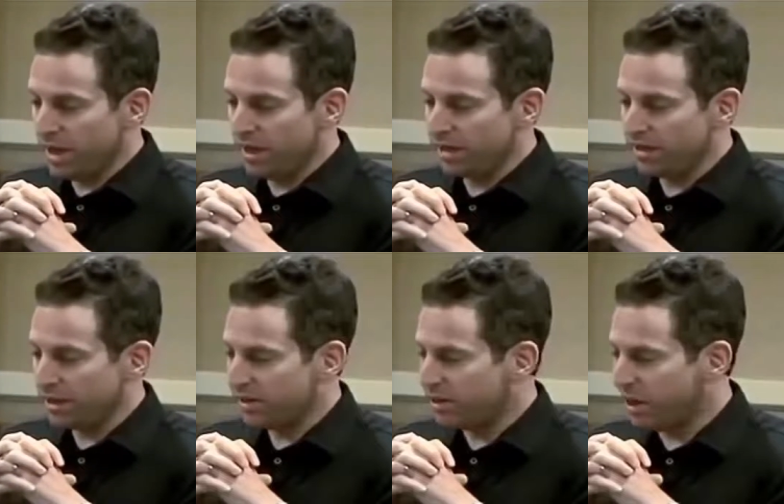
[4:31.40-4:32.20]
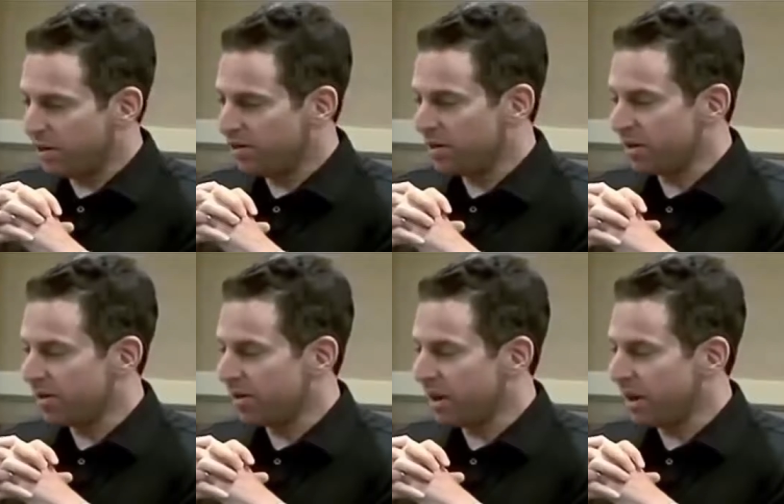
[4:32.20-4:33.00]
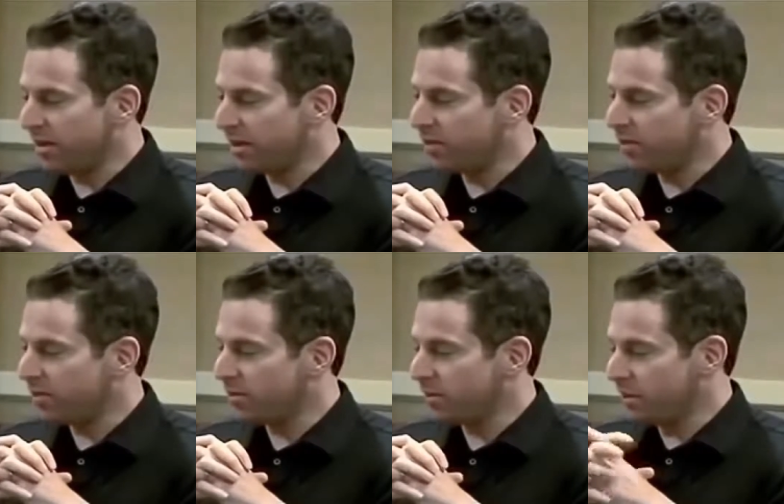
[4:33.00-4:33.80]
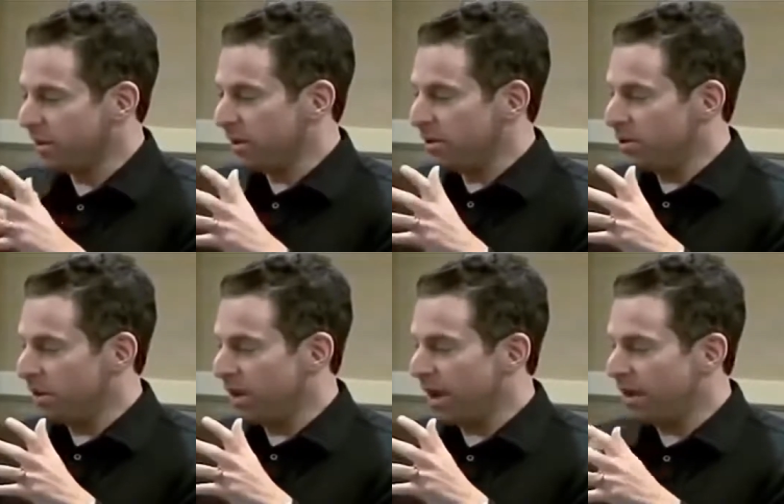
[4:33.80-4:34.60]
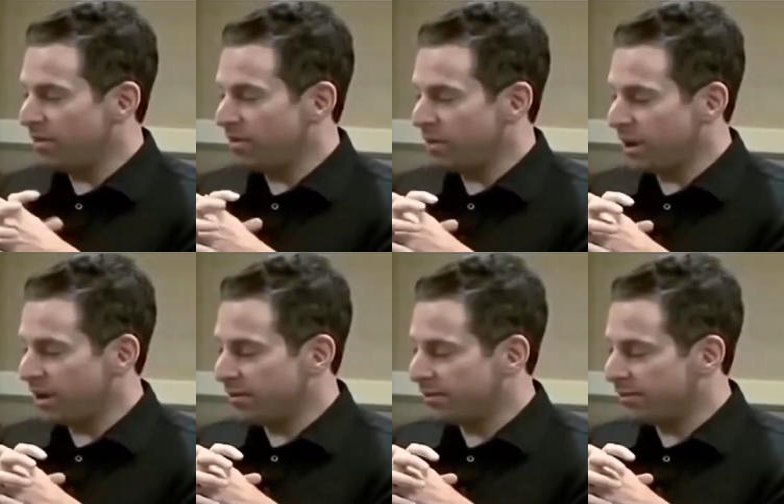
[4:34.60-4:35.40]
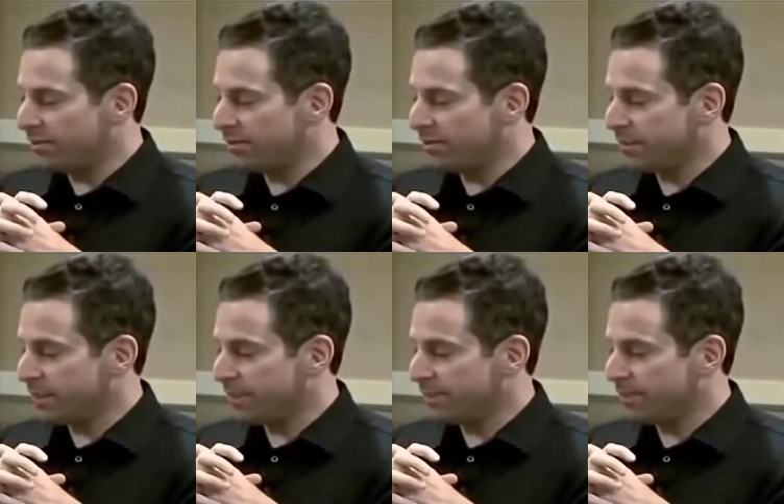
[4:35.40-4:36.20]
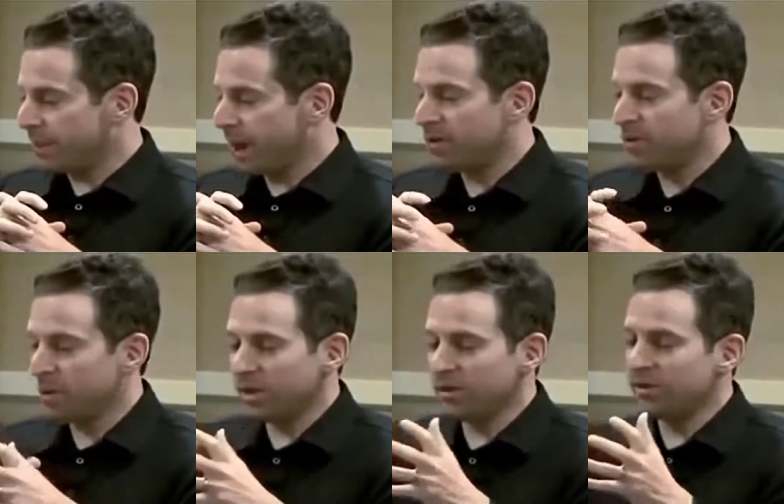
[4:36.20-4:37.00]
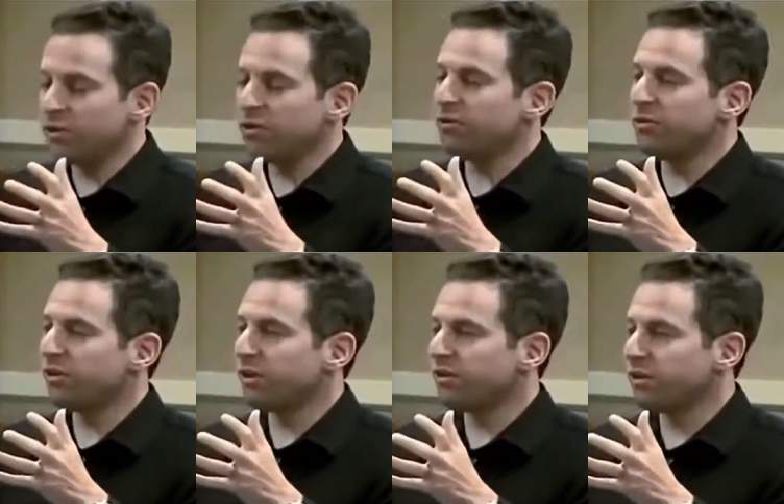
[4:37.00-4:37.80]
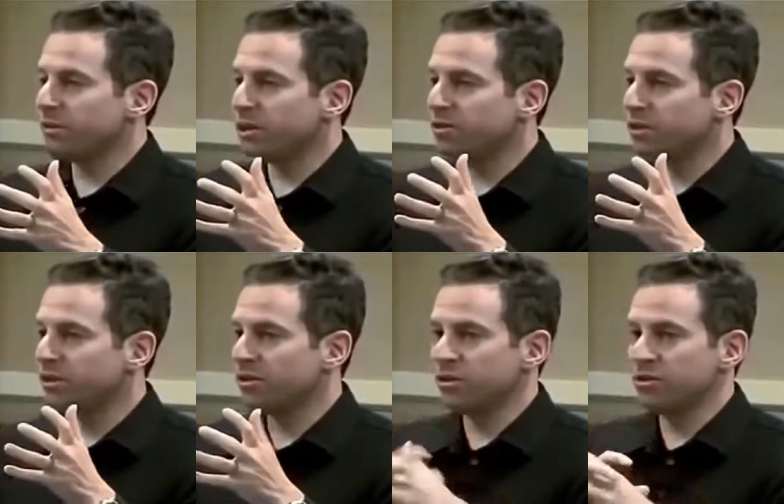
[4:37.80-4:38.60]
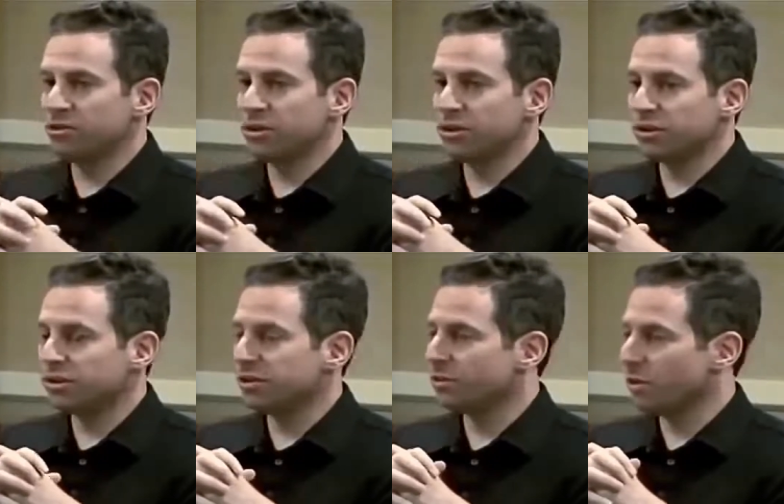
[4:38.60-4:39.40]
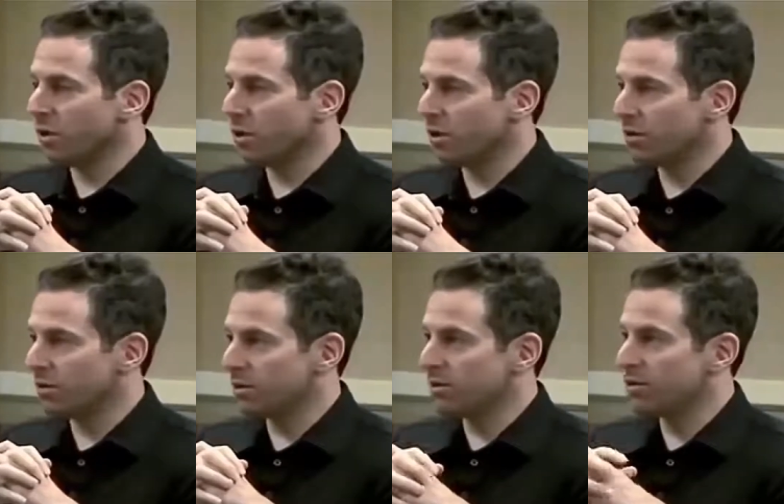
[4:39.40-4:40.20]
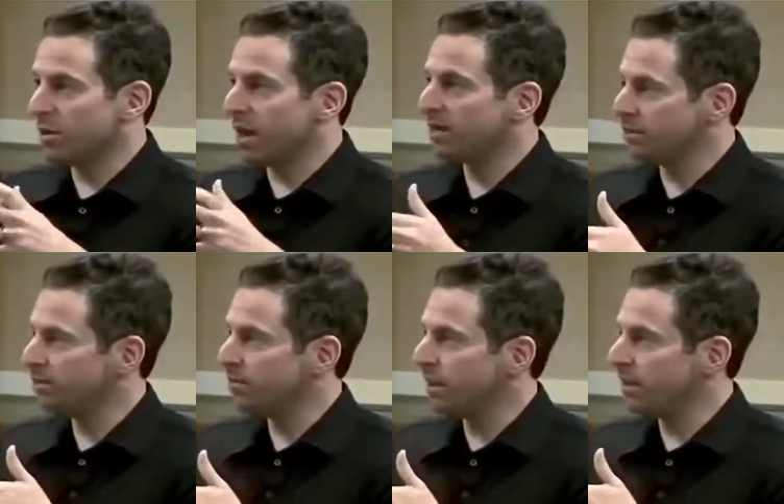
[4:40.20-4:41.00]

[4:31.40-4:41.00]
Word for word: And I think it's not. So I think, uh, I think we have, um, obviously we have an intuitive physics, and much of our intuitive physics is wrong with respect to,